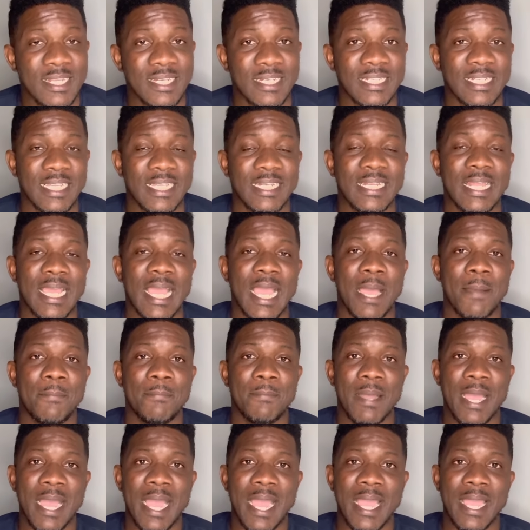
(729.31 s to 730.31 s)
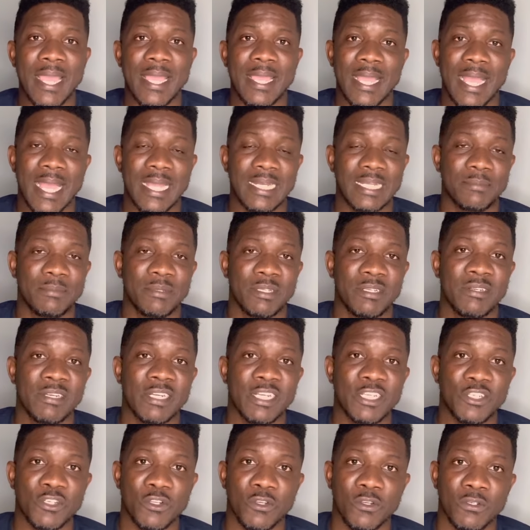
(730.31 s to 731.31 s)
Neither am I an
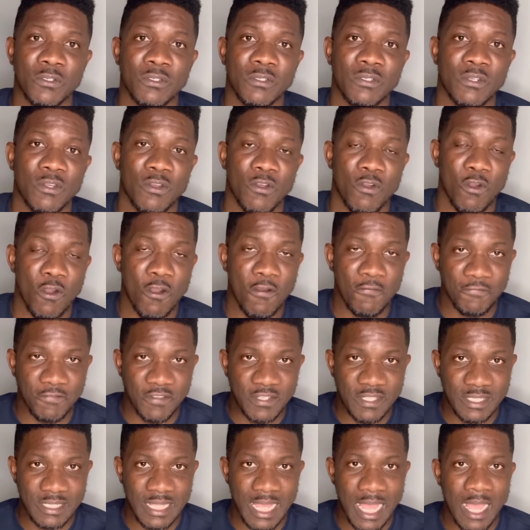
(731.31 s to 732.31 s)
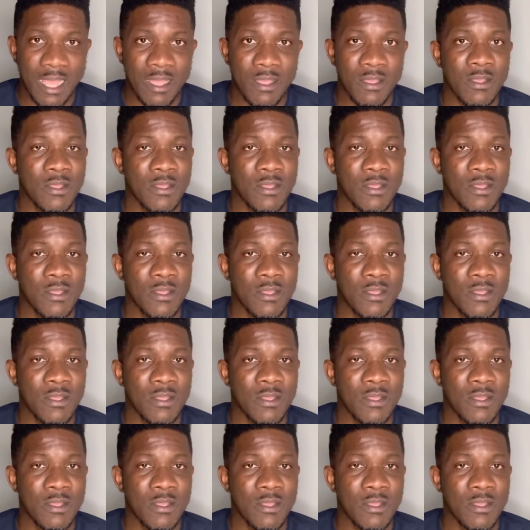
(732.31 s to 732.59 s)
immigration officer.